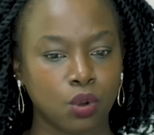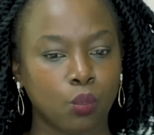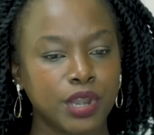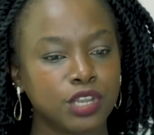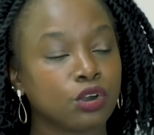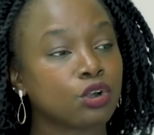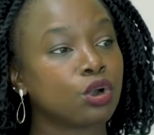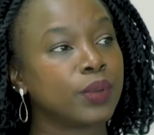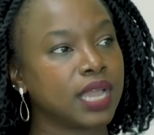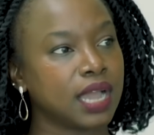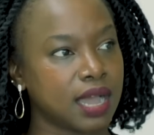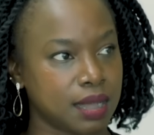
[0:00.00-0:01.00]
When you're
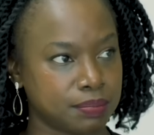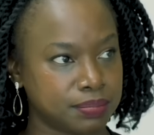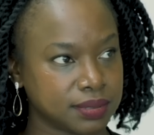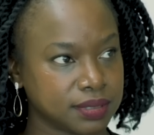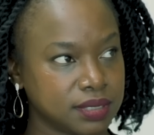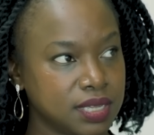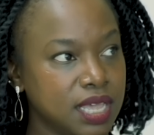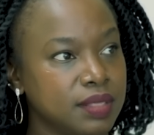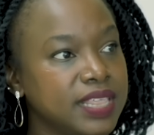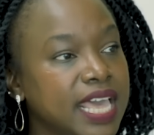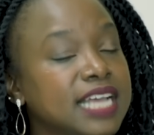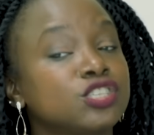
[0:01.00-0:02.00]
growing up,
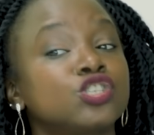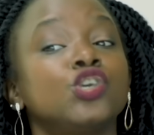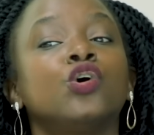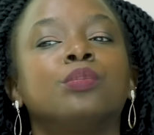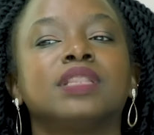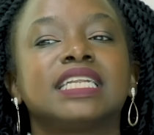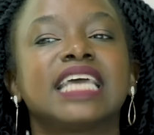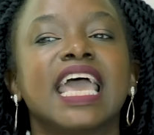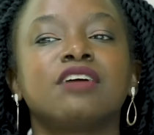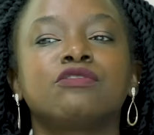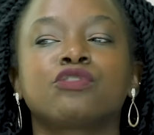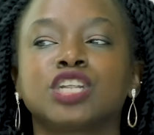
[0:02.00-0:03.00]
they assume that
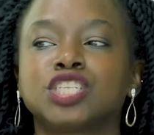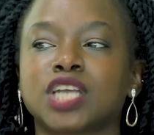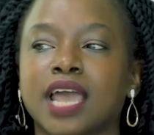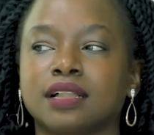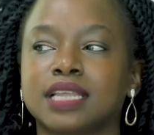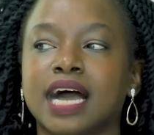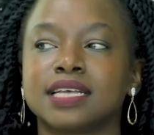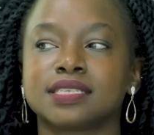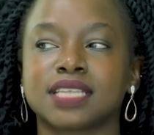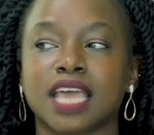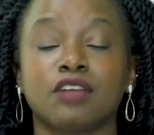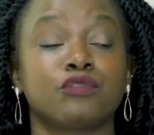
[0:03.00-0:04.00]
every child
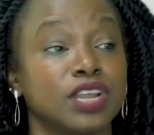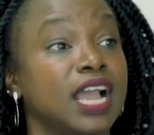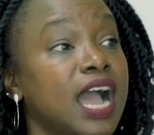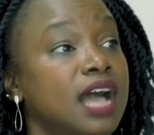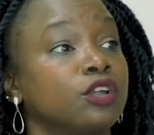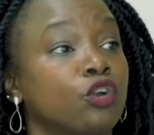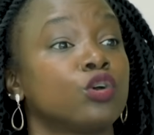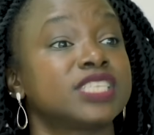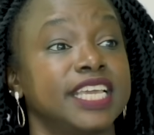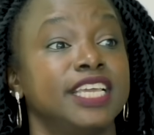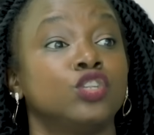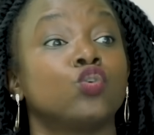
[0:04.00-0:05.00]
has, every girl
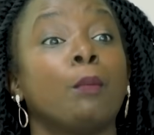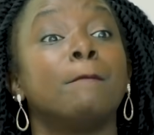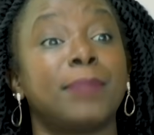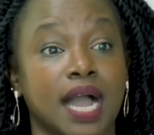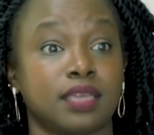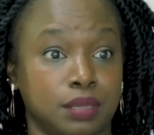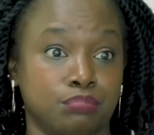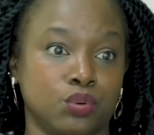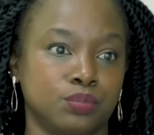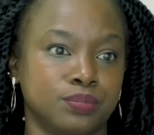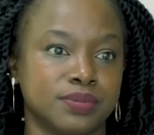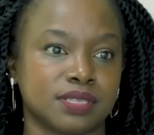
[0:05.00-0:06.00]
grows into perky
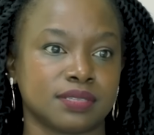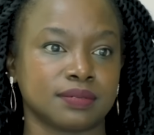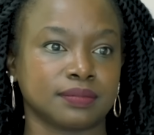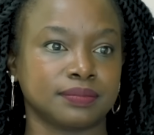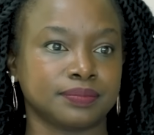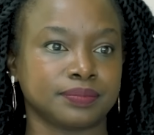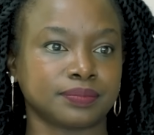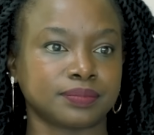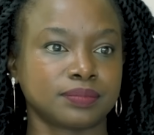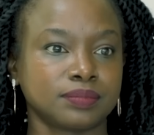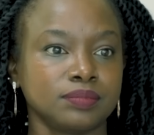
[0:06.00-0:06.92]
boobs. Yeah, sure.